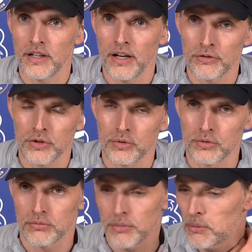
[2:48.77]

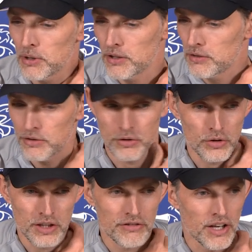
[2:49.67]
afternoon, maybe and
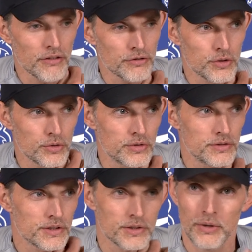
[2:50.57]
uh, not even
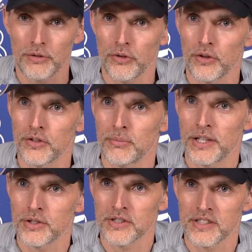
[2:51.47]
afternoon, a 12:30
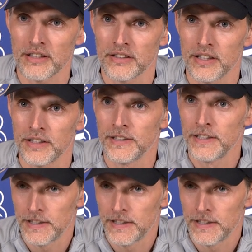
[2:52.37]
match on Saturday.